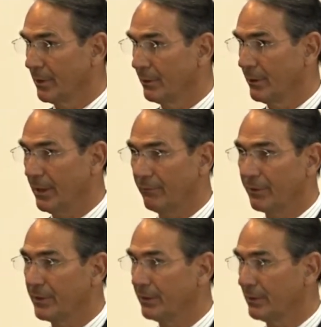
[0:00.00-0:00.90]
That
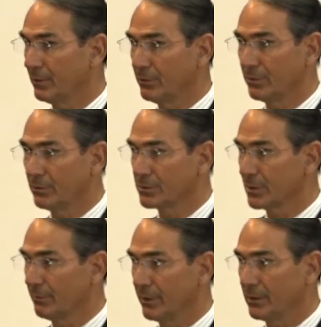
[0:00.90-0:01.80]
everything that you do is
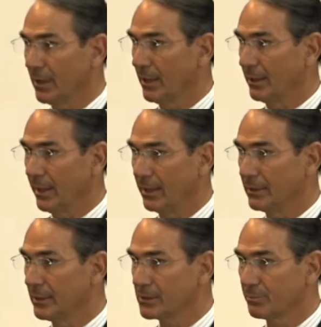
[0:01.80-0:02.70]
going to be done out
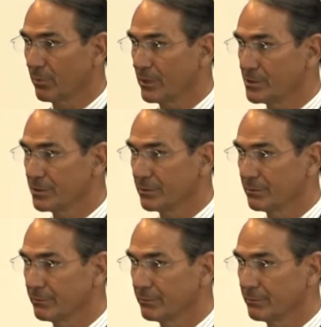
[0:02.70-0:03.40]
of desperation.